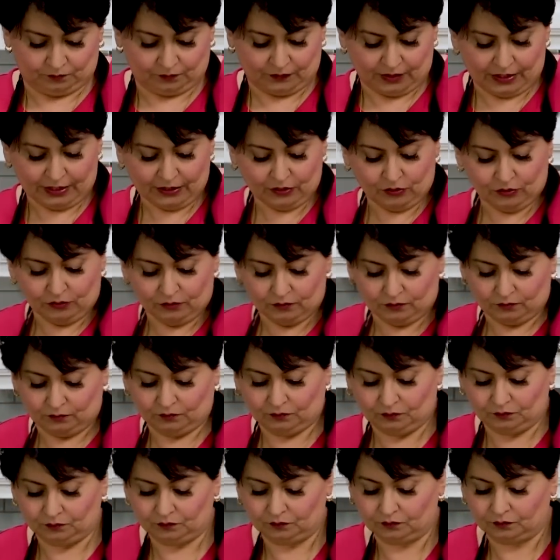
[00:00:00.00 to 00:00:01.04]
Hello.
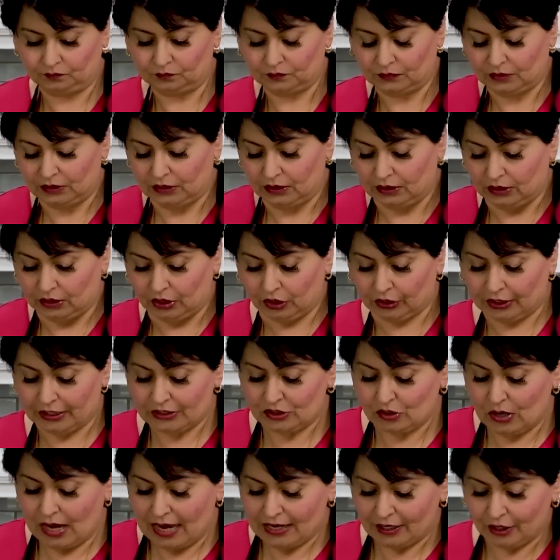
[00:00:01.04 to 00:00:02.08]
Okay,
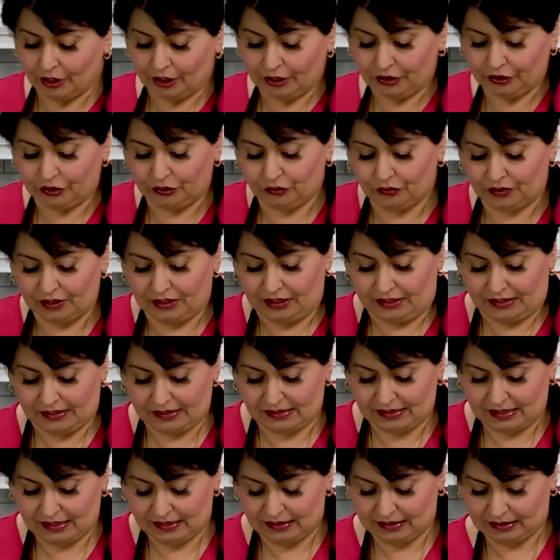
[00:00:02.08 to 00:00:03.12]
so I could do
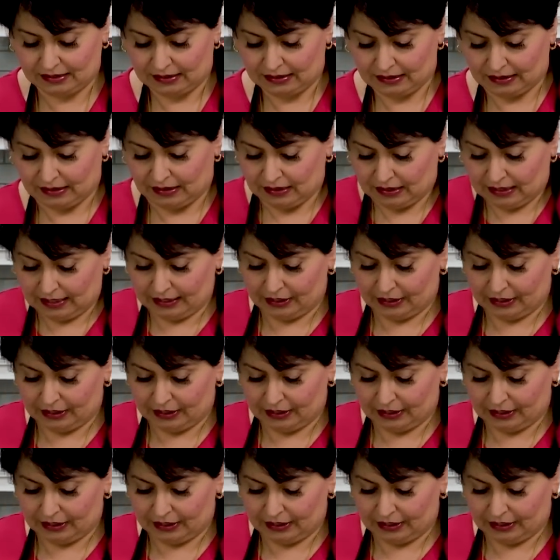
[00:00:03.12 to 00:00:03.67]
this.